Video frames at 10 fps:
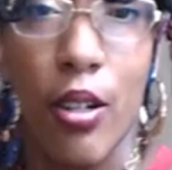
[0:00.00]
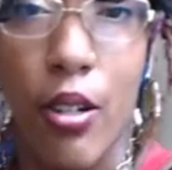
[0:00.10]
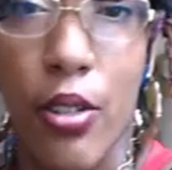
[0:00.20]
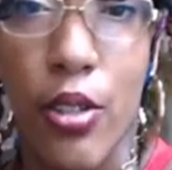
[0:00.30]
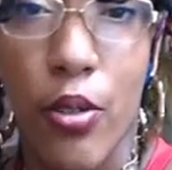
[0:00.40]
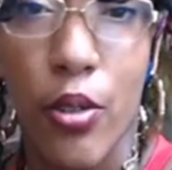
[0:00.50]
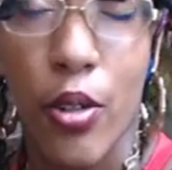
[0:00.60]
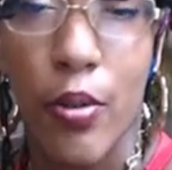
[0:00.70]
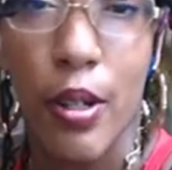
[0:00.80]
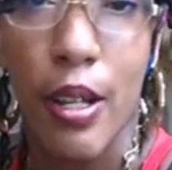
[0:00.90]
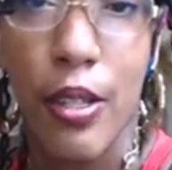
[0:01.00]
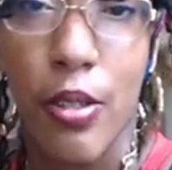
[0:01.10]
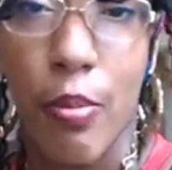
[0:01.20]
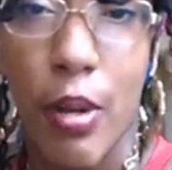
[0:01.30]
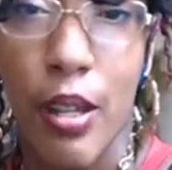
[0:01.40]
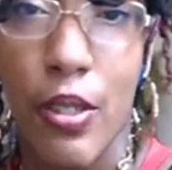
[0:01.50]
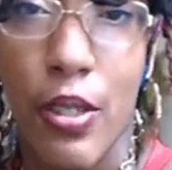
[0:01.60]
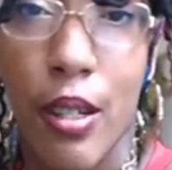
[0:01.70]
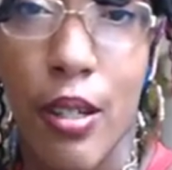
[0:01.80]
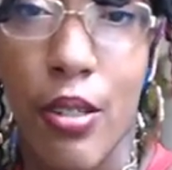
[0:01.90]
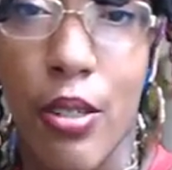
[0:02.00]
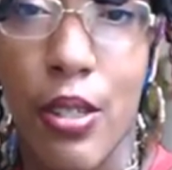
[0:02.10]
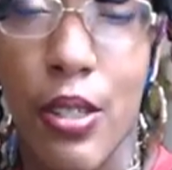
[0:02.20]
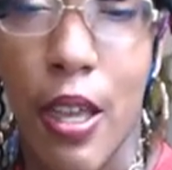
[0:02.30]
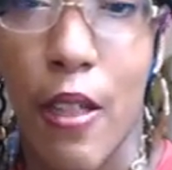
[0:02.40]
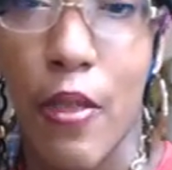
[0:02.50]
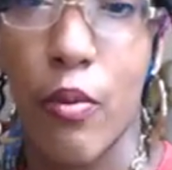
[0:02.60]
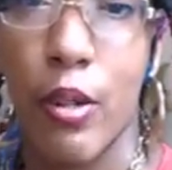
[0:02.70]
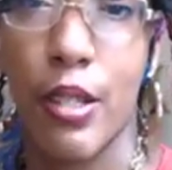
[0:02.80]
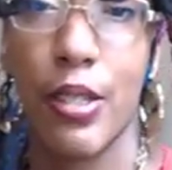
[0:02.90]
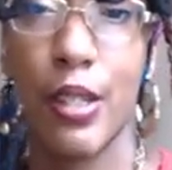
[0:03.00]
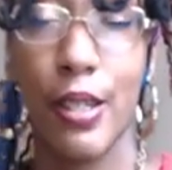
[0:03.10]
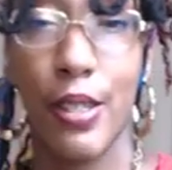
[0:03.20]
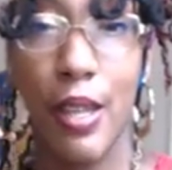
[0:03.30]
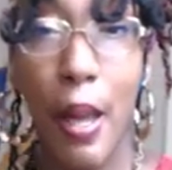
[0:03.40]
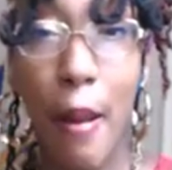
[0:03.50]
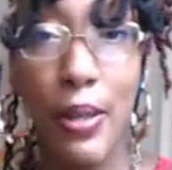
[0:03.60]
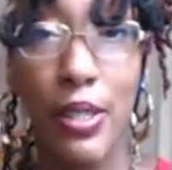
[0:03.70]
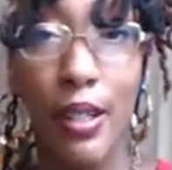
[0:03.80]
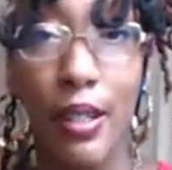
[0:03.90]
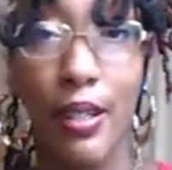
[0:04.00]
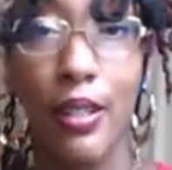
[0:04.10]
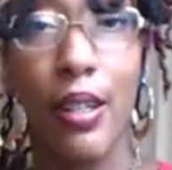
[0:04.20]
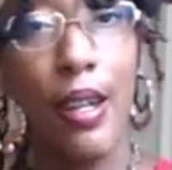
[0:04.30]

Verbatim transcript: also known as the Body Scientist and the Renaissance Amazon.